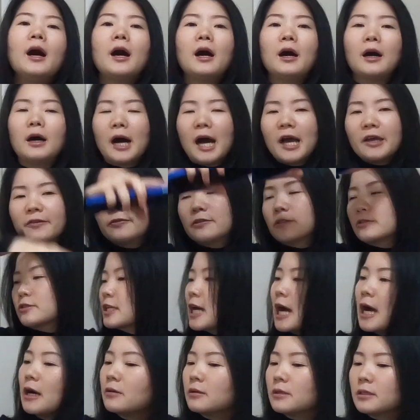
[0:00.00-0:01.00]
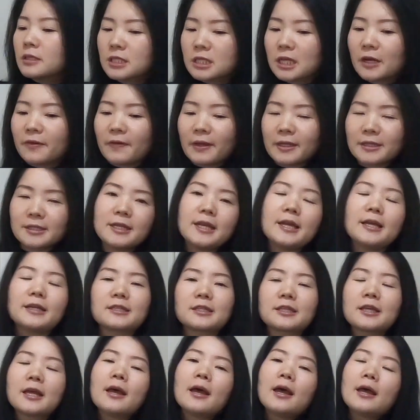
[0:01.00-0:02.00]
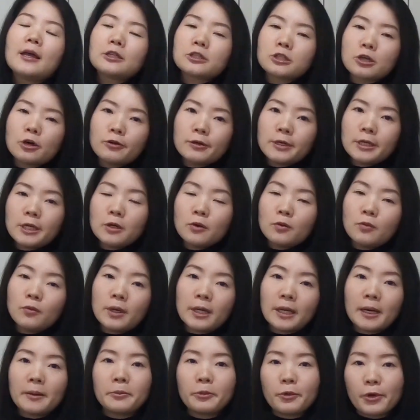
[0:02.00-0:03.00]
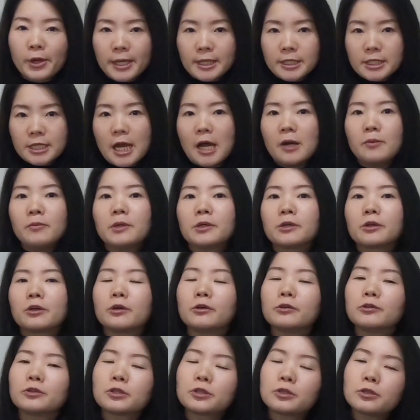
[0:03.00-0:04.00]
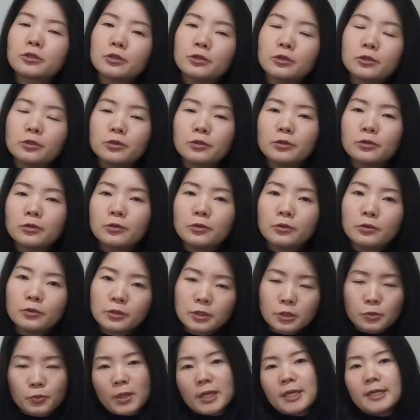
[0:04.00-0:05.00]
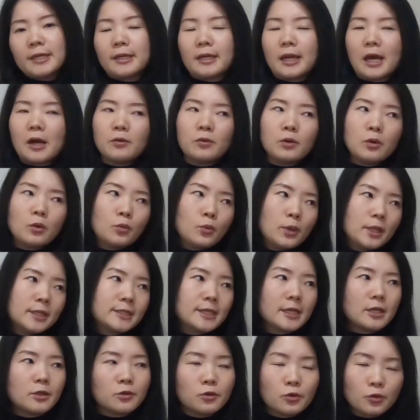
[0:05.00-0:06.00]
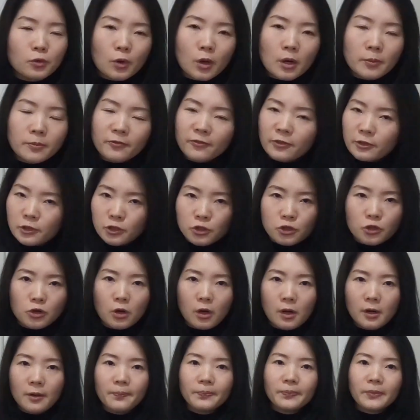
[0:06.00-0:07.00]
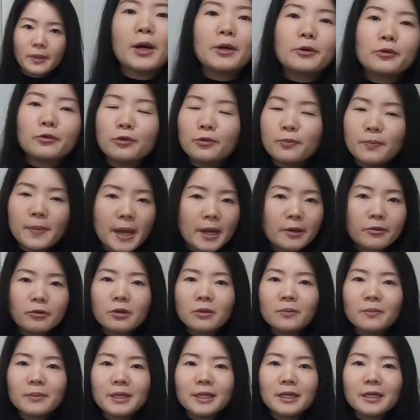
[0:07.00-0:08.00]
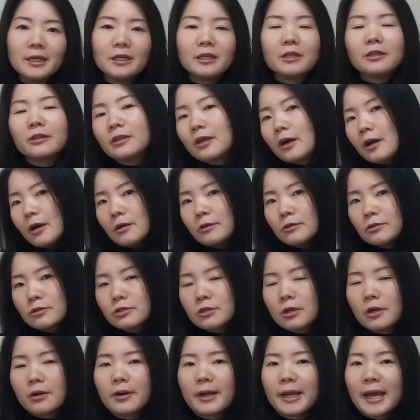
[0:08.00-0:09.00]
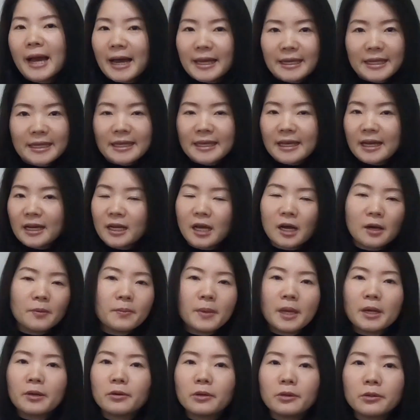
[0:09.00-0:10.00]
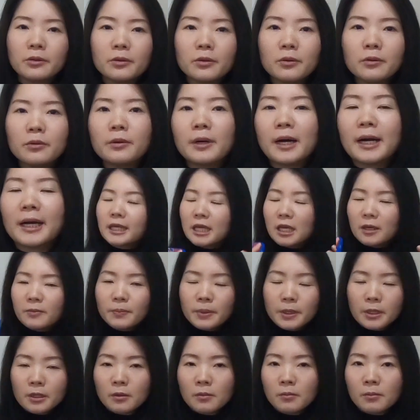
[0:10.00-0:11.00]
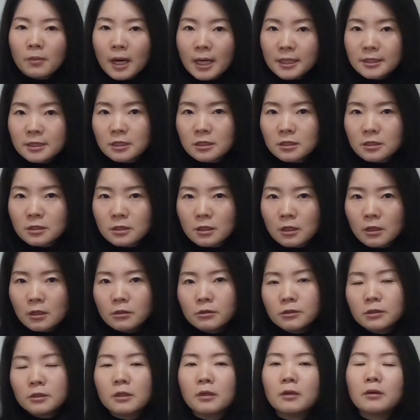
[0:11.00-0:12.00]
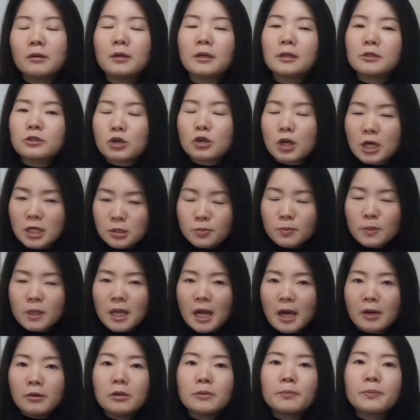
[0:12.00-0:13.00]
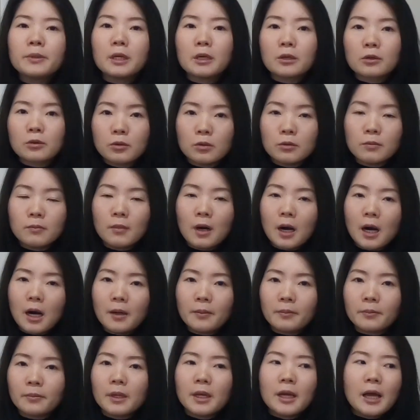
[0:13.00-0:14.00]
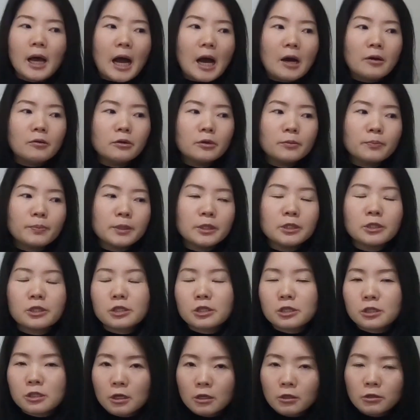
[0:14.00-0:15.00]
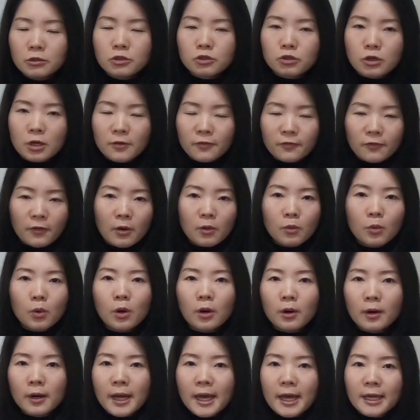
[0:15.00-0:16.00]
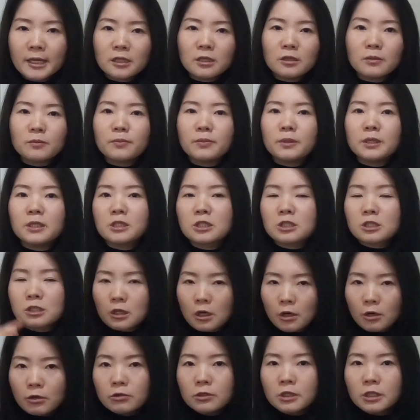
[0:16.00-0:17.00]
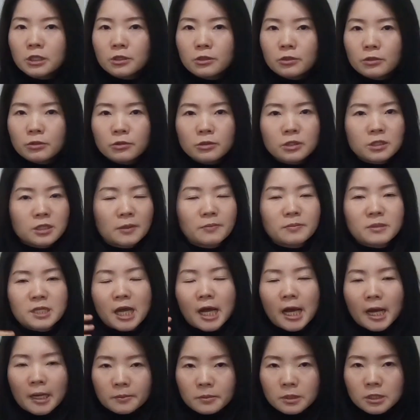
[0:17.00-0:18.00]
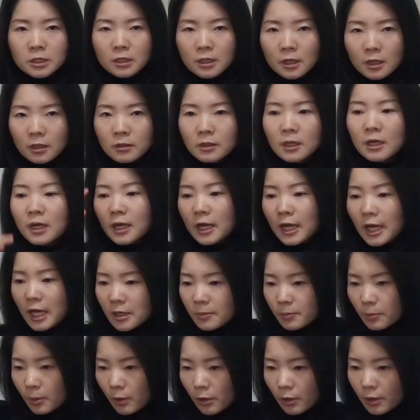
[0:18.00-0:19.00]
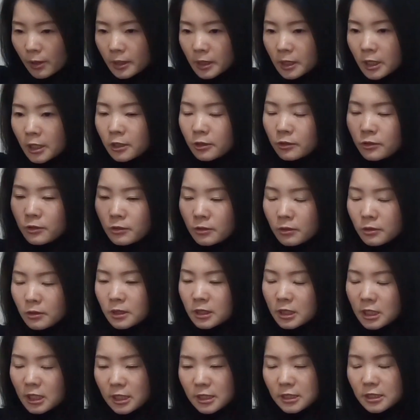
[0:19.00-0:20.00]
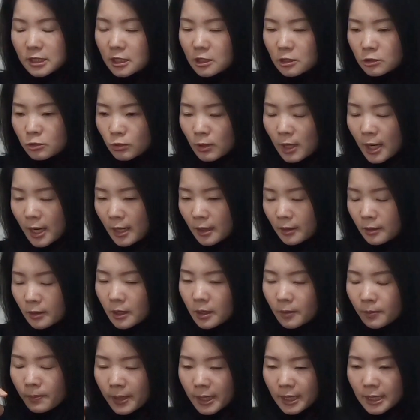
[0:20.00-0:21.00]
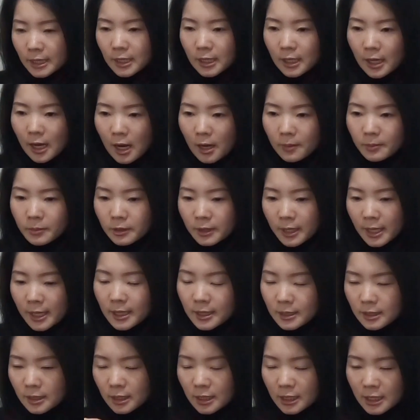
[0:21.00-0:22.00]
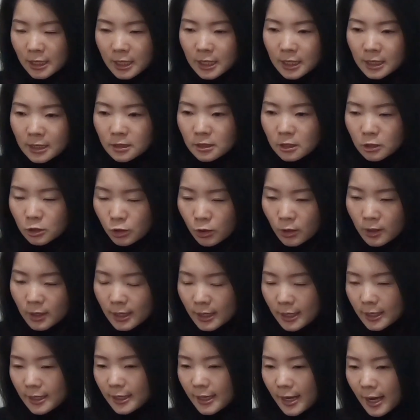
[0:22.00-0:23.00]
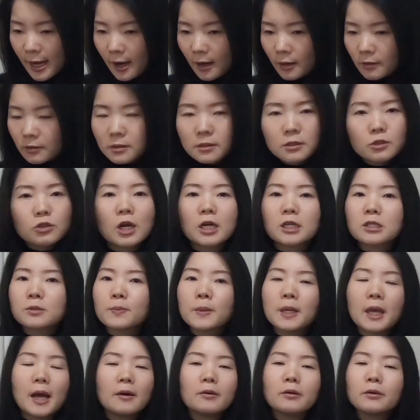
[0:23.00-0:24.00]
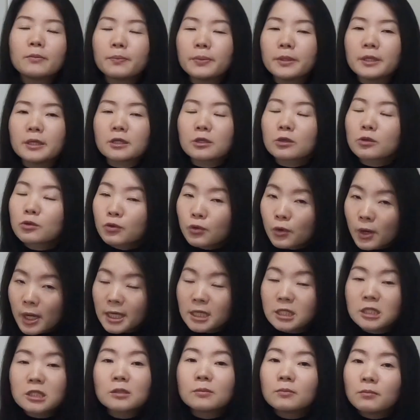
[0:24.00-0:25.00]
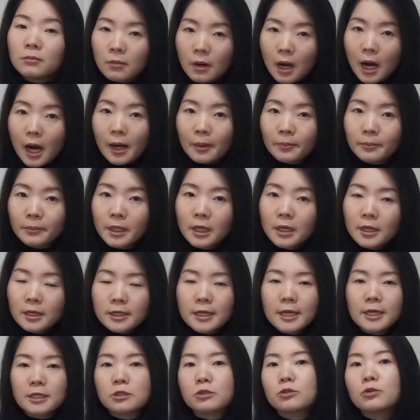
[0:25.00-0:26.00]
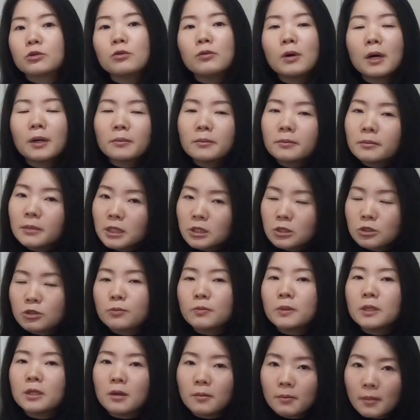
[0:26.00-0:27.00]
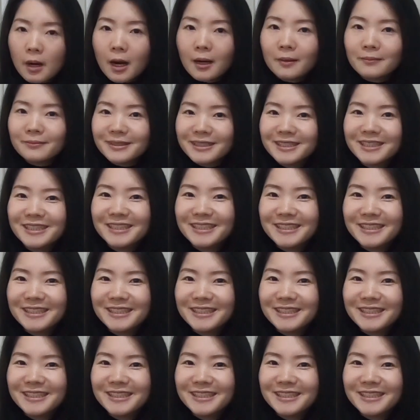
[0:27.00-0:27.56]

Eiffel Tower, stuff like that. Yes, Tony, when I'm rich, I will go to Sweden. I will visit Europe for sure. Will you marry me? No, sorry, honey, I can't marry you. I can be your mother though. You know, trust me, I will be a good mom. I will be so straightforward and be scolding you sometimes, you know. Hey boy, you did this wrong. Pick it up, okay, and clean the toilet now. Trust me, I will be a great mom. Yes, do you want me to be your mom?